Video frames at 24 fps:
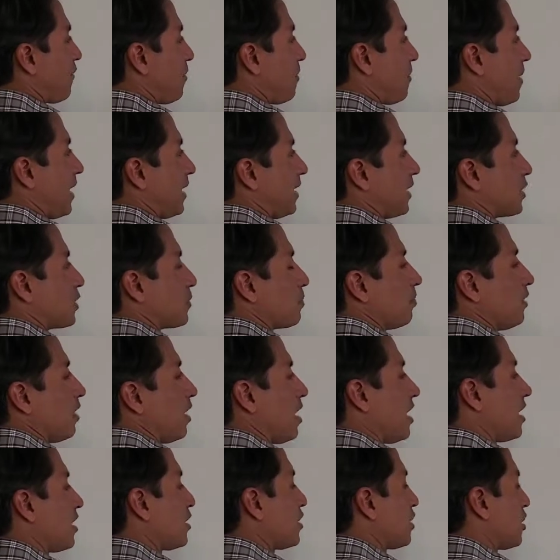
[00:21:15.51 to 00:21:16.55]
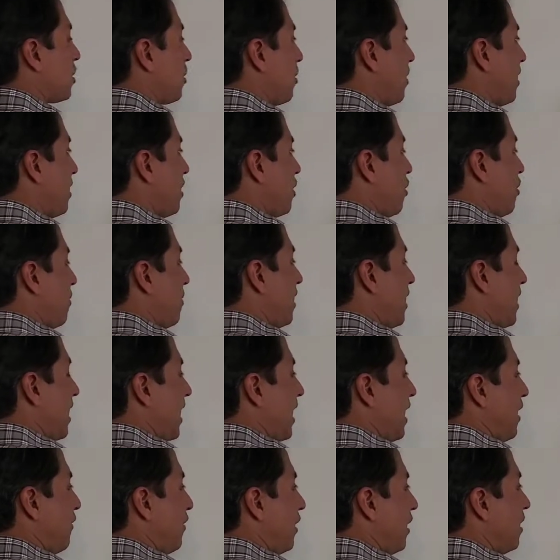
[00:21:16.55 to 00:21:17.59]
a minus plus, so I know I'm going to
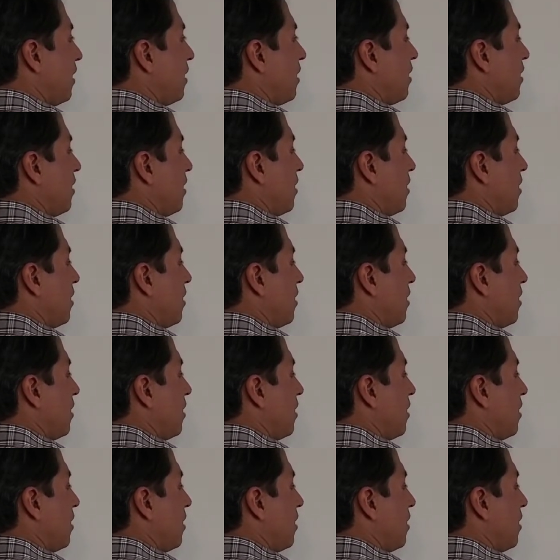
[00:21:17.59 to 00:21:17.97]
have a